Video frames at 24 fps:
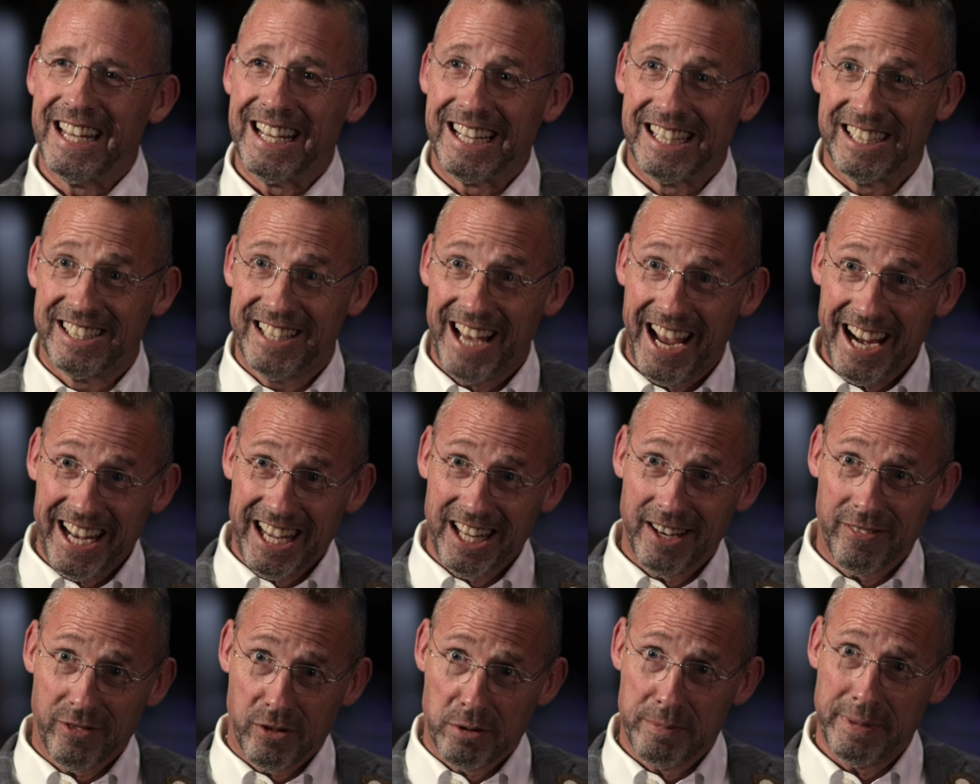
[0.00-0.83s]

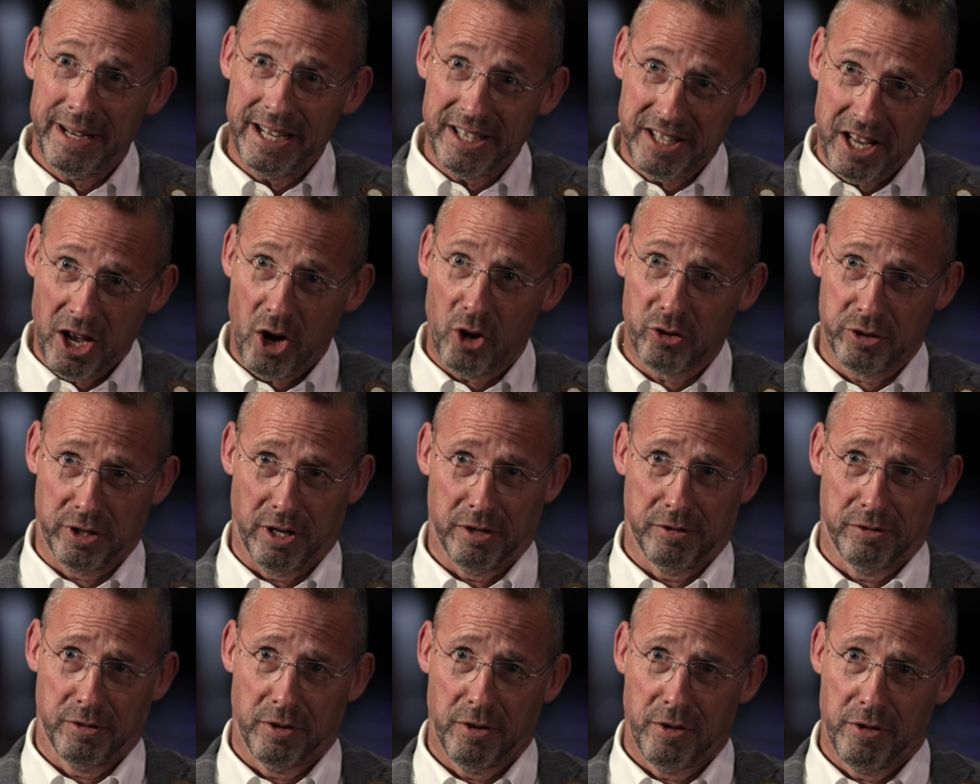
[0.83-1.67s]
executive committee tells
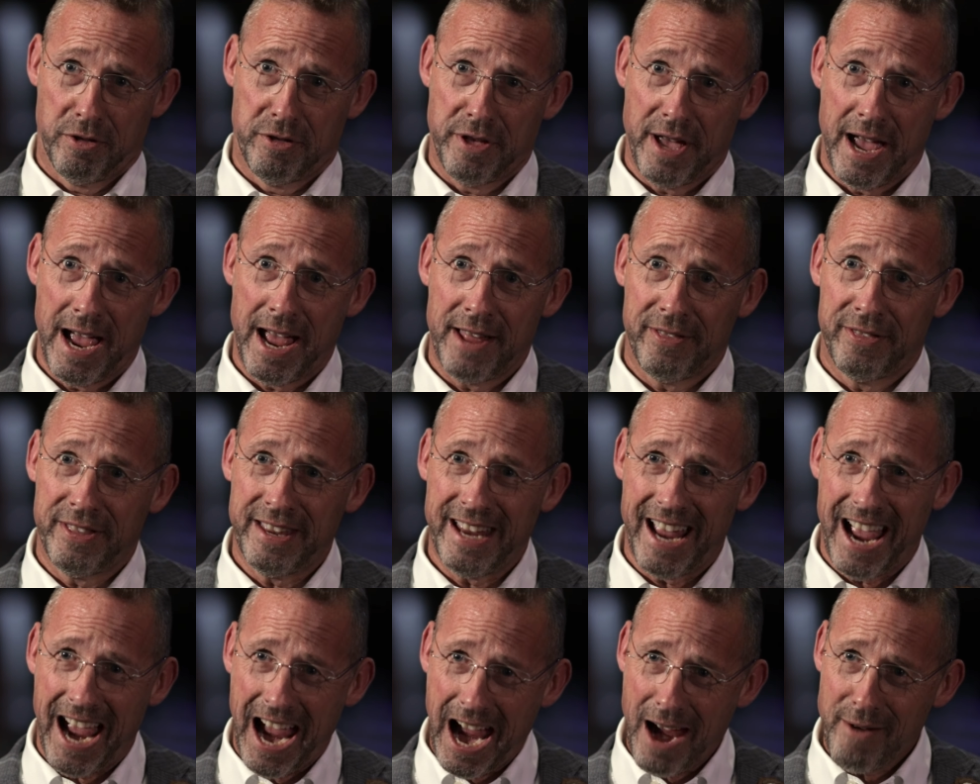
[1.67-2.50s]
us that
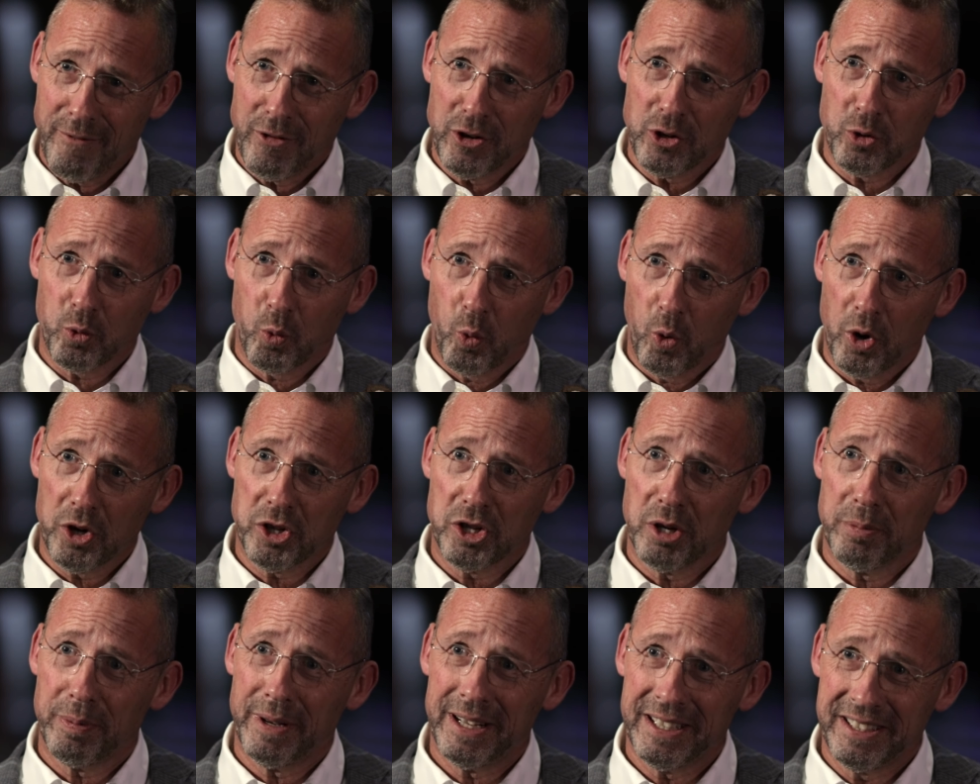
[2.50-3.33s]
the average
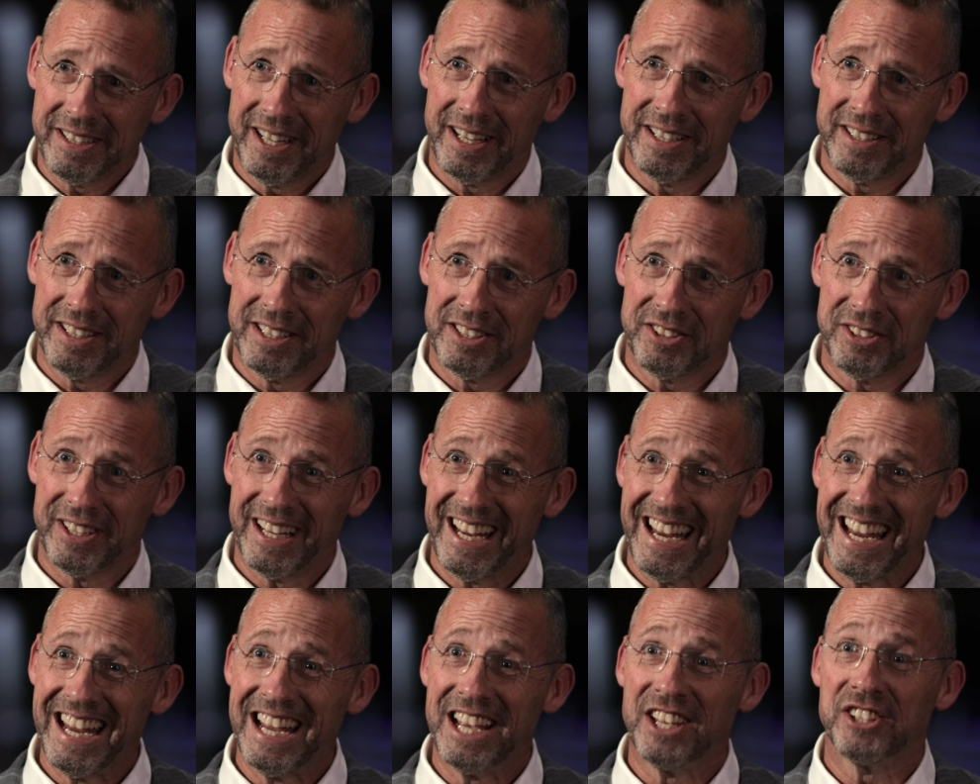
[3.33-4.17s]
worship attendance
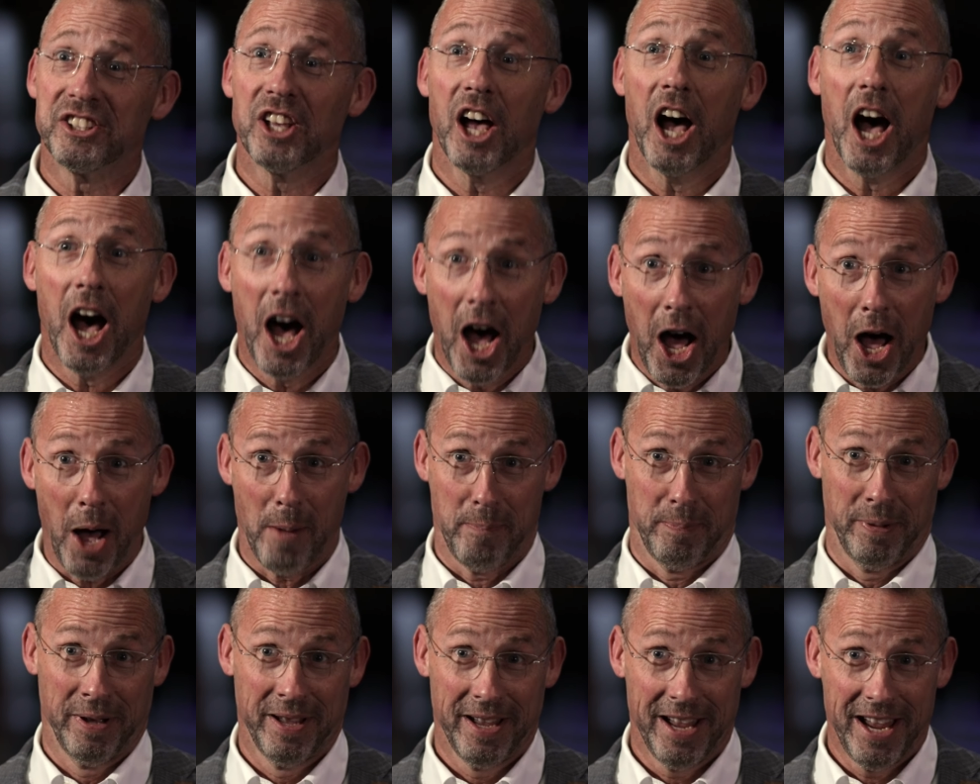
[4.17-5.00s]
is
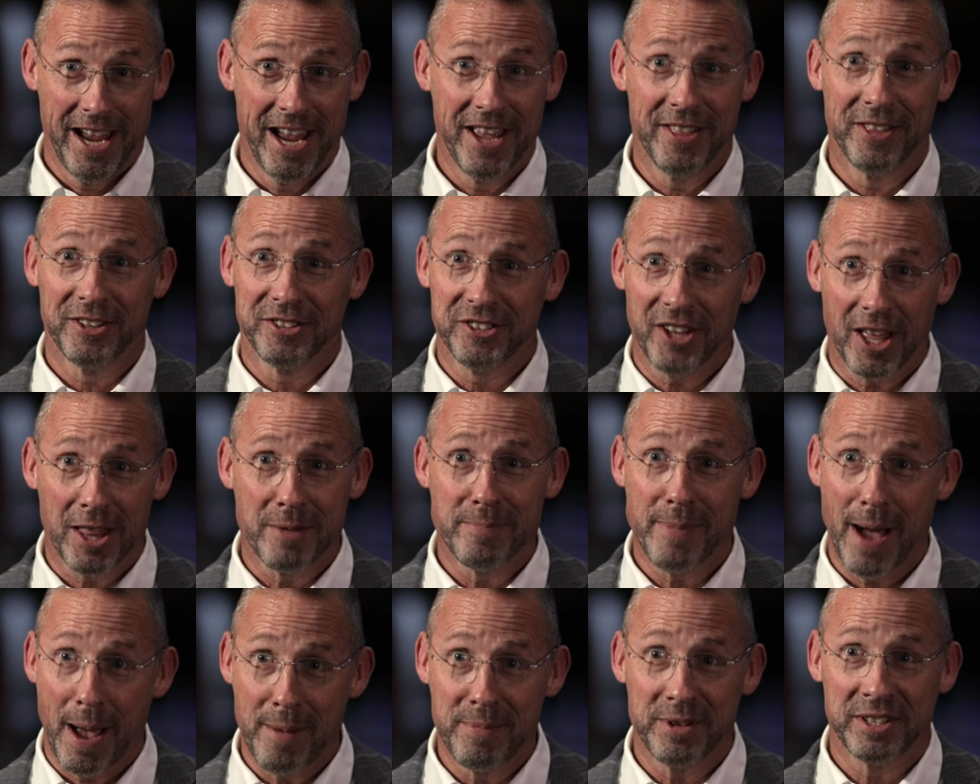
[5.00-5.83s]
up in the Southern
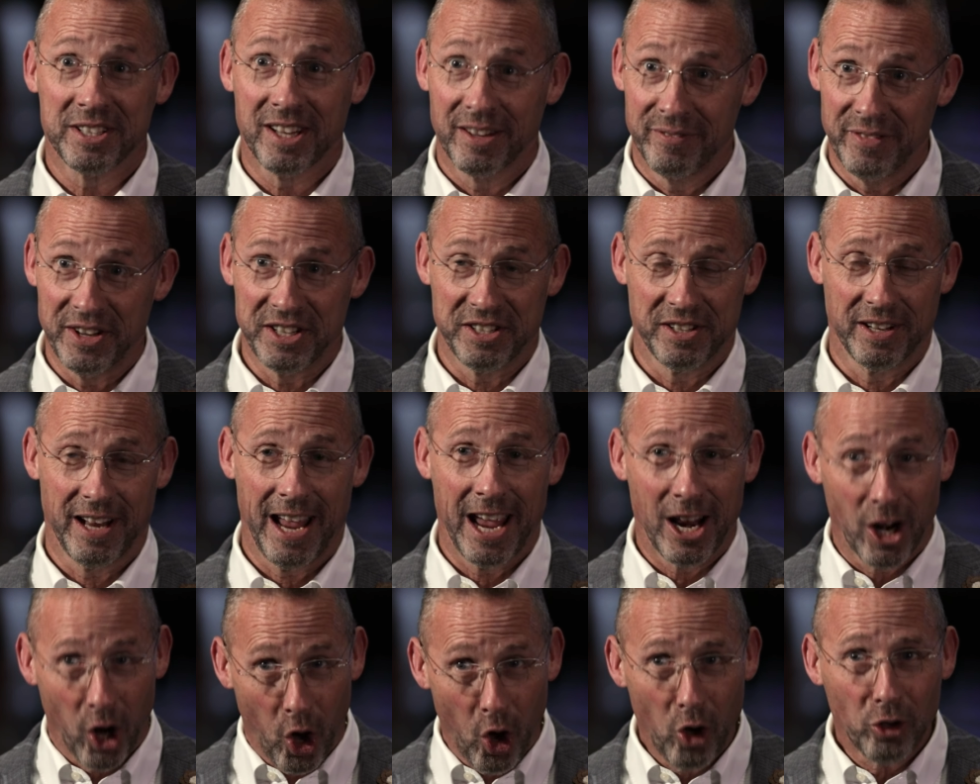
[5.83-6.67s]
Baptist Convention,
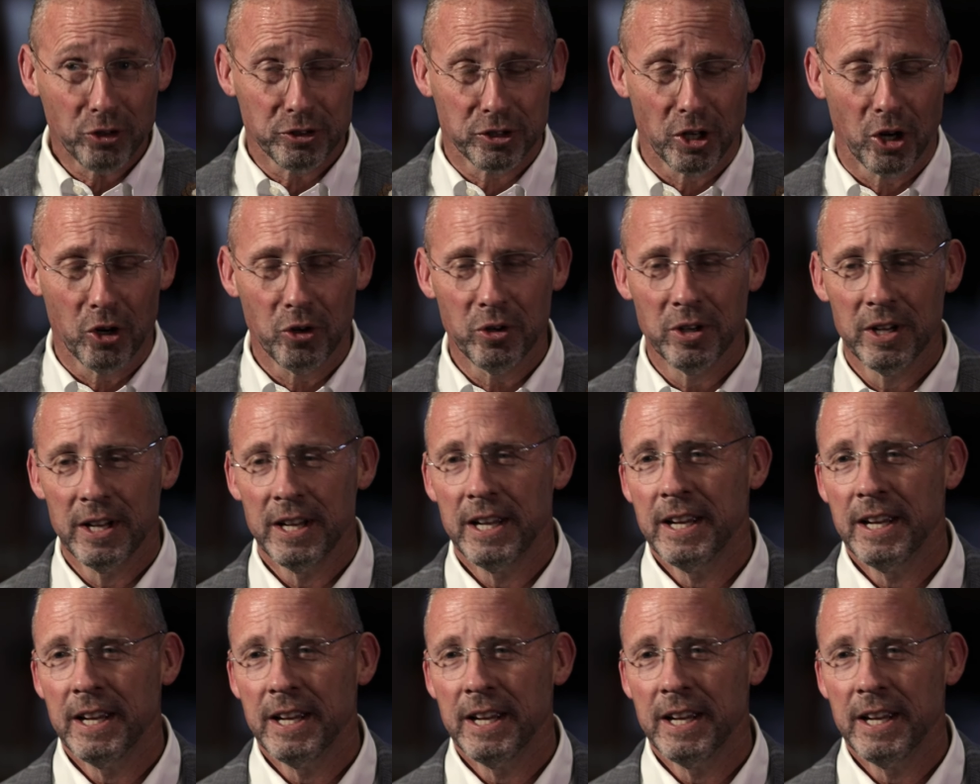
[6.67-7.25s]
and also